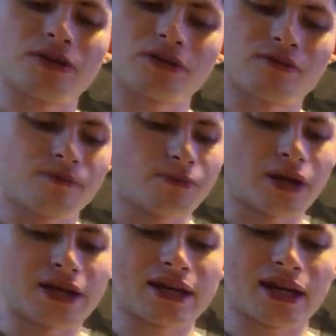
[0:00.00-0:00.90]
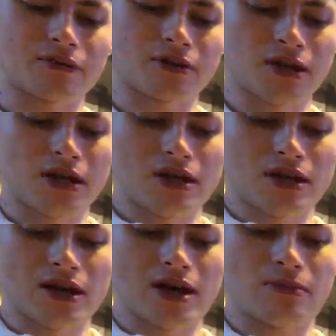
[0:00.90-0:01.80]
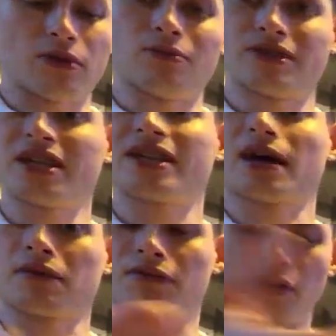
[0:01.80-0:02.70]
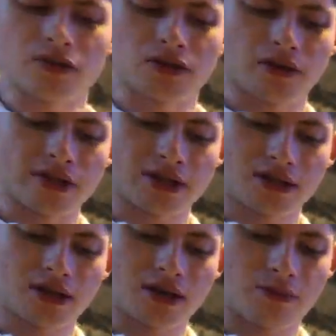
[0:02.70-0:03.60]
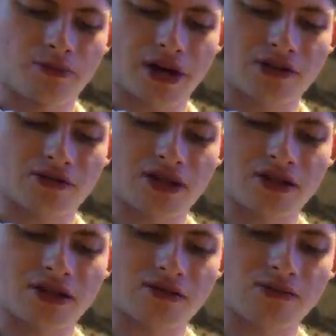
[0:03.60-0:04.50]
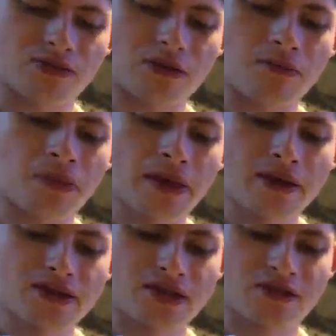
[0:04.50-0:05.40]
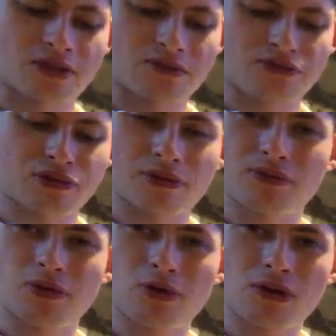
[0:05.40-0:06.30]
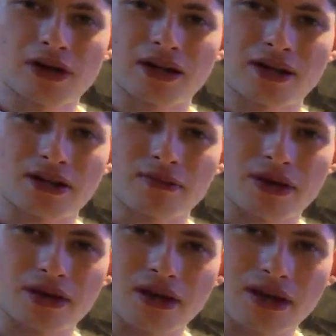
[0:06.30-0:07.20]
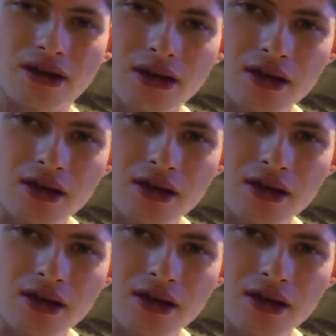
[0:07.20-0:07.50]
the bloody camera, well, say the camera, the phone died, battery, so that was a problem. So this one's probably more likely going to be